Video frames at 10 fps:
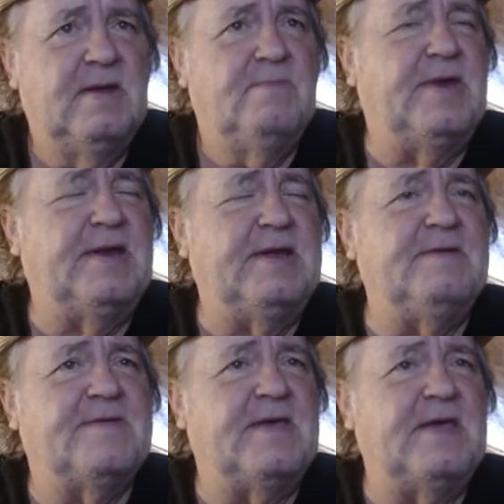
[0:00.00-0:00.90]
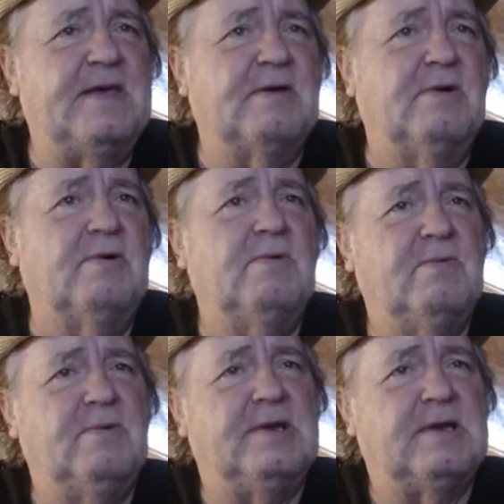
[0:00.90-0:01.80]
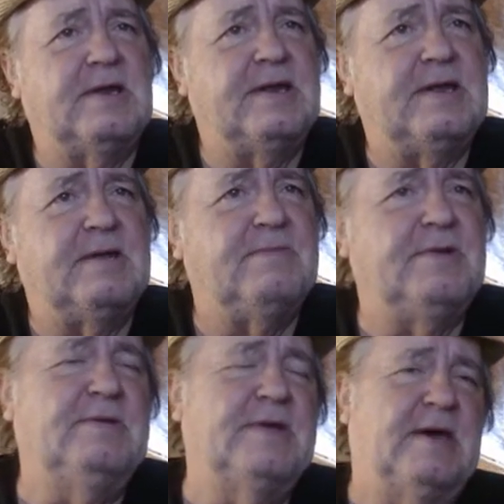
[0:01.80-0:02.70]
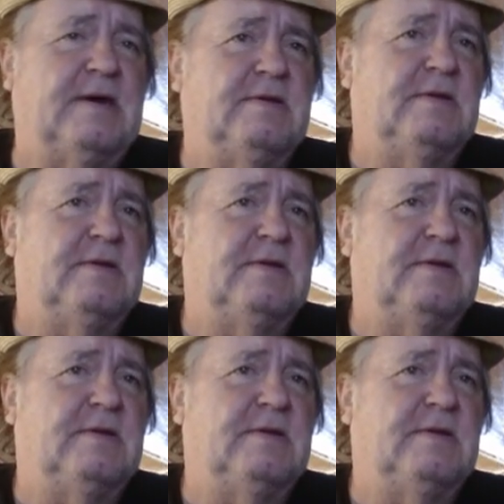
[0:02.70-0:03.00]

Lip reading: but his ego wouldn't let him do that.